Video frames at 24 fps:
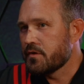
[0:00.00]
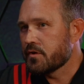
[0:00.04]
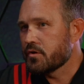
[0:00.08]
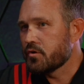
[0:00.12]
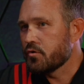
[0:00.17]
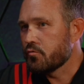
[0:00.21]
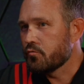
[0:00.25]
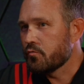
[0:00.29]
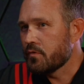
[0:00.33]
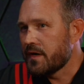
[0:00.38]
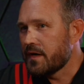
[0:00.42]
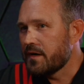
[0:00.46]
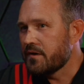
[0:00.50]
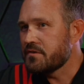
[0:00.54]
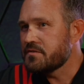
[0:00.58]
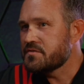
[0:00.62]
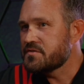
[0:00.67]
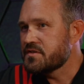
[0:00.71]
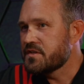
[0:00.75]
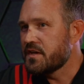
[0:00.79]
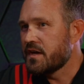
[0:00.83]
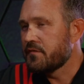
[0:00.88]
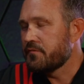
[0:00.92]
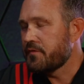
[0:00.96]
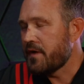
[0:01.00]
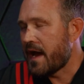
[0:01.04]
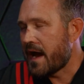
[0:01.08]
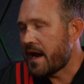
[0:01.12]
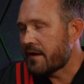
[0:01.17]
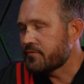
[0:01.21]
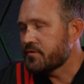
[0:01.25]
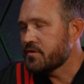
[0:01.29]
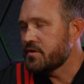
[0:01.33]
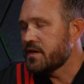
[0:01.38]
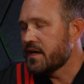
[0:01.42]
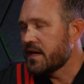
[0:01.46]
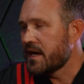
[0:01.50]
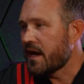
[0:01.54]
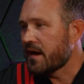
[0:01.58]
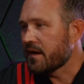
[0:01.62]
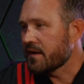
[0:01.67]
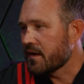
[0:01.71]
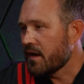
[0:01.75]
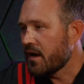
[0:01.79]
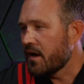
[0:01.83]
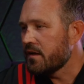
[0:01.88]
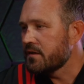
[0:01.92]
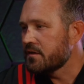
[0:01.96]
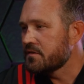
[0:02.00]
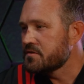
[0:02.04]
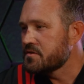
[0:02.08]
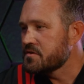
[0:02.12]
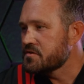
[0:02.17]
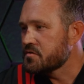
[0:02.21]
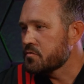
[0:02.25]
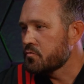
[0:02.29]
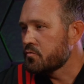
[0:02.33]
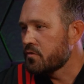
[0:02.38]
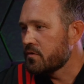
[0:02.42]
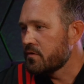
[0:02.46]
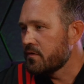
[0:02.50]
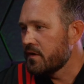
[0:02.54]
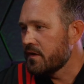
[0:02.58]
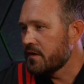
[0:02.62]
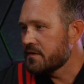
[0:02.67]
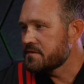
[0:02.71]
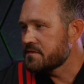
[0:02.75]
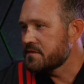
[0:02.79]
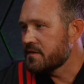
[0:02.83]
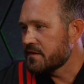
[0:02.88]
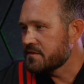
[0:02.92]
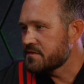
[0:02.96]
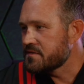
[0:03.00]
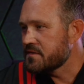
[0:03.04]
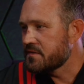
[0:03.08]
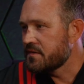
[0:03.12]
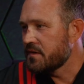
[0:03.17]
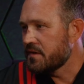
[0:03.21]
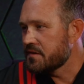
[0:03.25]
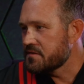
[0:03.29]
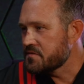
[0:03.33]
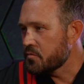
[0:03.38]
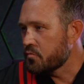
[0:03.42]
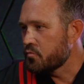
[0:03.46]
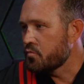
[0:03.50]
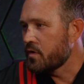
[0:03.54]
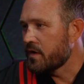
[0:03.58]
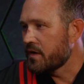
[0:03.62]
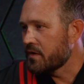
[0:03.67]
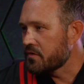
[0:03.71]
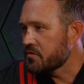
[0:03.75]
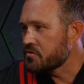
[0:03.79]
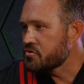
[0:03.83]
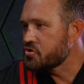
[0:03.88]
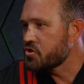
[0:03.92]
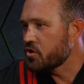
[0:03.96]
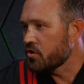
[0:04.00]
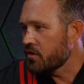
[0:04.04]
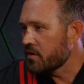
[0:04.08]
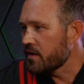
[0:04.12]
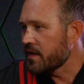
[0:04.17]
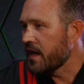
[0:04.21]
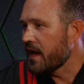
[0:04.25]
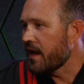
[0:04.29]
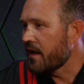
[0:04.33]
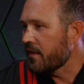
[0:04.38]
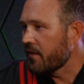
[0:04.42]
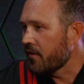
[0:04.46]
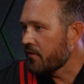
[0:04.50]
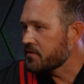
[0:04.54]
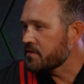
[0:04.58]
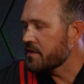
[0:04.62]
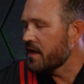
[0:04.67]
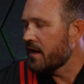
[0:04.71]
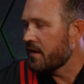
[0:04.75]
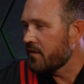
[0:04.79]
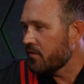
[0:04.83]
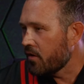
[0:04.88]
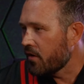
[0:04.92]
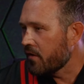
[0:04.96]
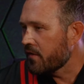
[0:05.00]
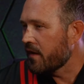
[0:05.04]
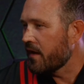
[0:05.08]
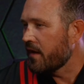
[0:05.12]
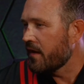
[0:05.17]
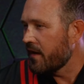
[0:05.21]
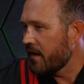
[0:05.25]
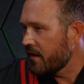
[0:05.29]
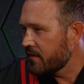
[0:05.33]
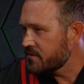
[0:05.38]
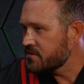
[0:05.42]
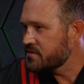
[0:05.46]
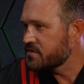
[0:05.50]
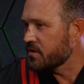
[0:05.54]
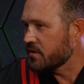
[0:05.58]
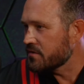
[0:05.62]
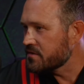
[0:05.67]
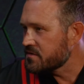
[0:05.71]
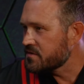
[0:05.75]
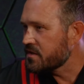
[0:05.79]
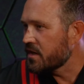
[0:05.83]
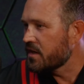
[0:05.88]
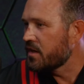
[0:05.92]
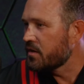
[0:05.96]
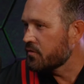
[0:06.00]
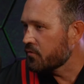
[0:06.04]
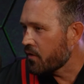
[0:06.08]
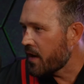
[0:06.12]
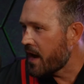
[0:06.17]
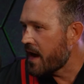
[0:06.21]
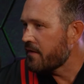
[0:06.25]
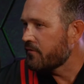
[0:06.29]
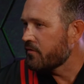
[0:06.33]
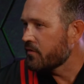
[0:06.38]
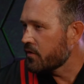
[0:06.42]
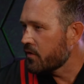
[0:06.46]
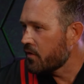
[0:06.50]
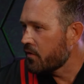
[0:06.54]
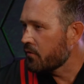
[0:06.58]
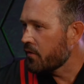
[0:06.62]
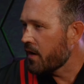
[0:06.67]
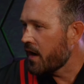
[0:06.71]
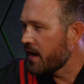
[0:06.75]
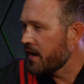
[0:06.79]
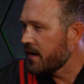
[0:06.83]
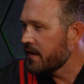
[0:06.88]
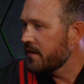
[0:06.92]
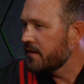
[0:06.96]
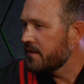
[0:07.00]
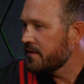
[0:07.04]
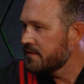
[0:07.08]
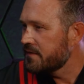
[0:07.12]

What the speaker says: the career stuff after you get out of college is it's a weird journey how all that starts to unravel though, right?